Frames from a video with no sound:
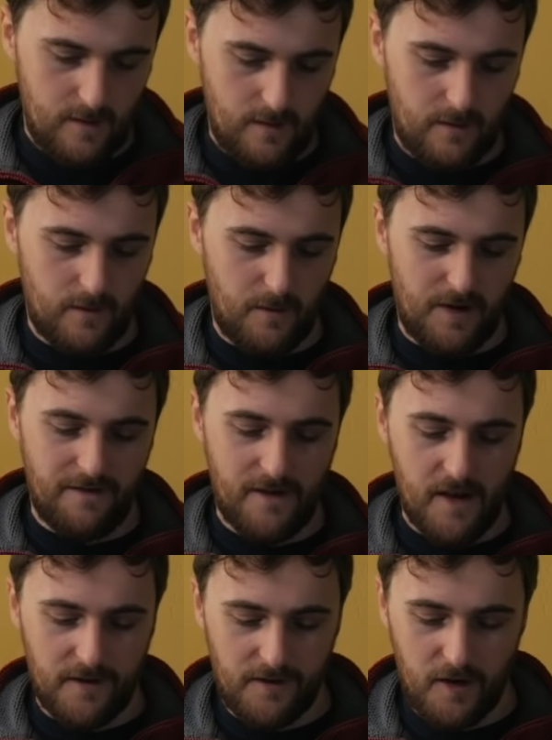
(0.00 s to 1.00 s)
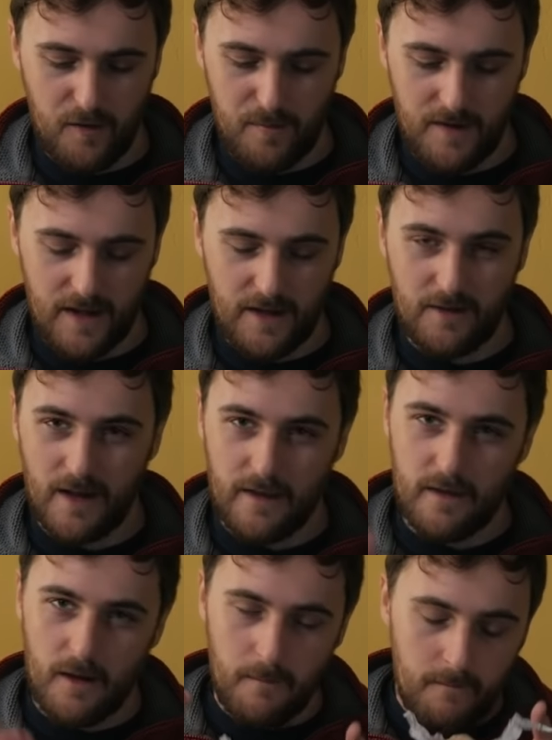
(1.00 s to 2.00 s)
So when you first open it, you
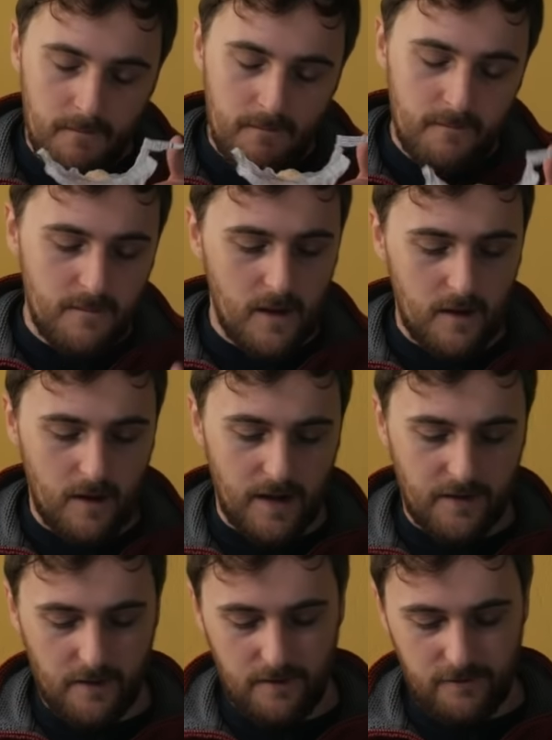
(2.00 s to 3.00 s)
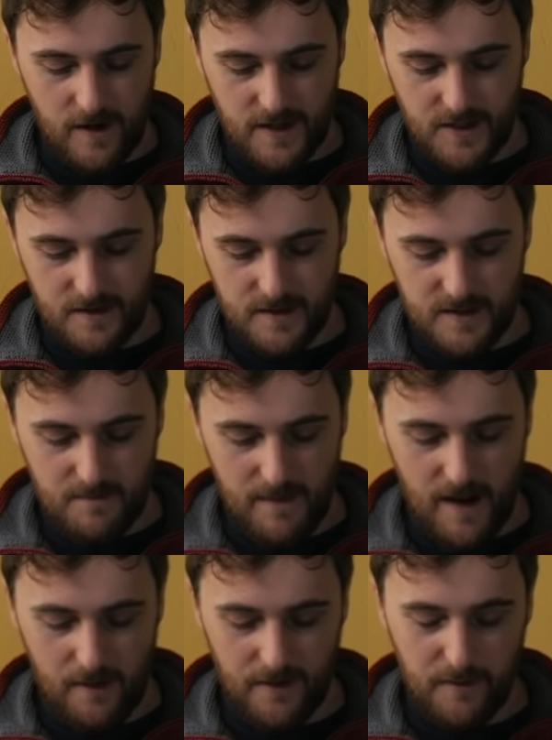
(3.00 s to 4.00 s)
get the nice fresh
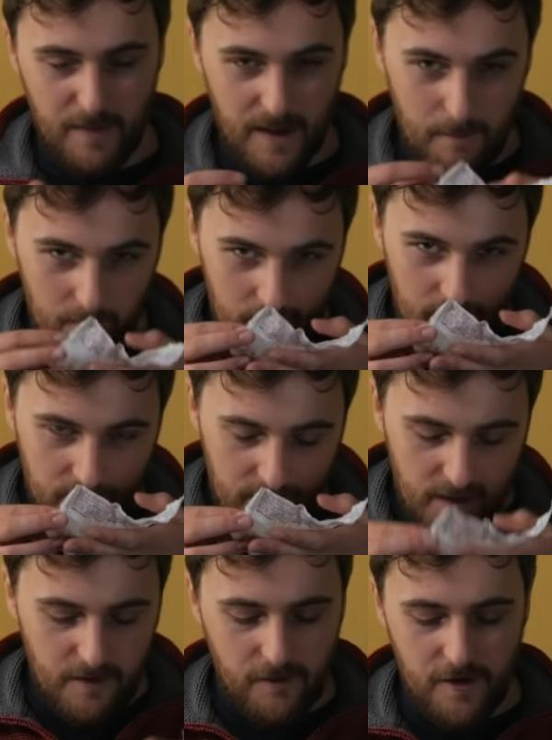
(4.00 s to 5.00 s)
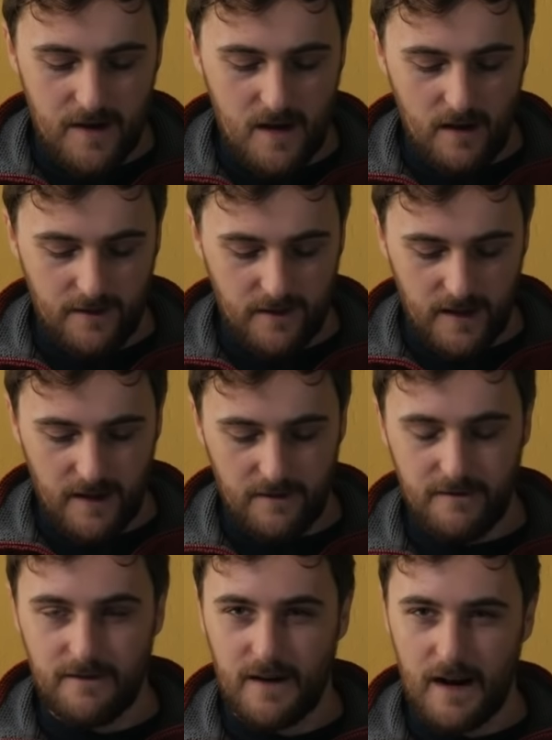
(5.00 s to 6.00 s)
smell. It's very nutty
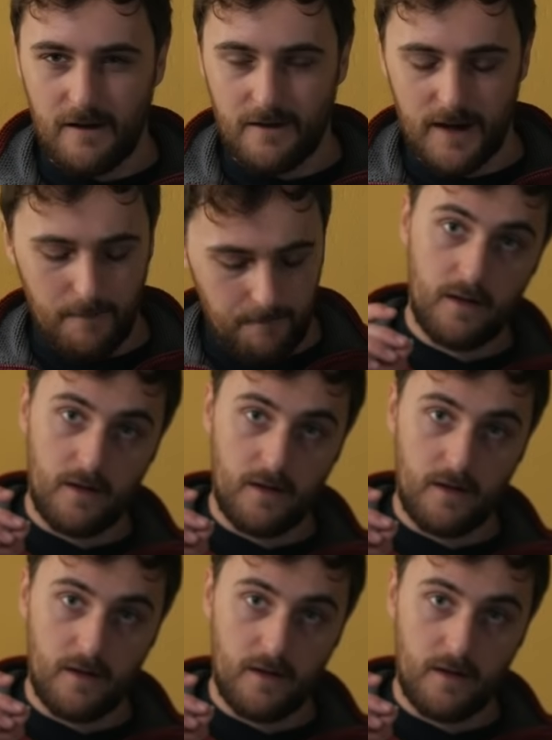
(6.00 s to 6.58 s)
and floury.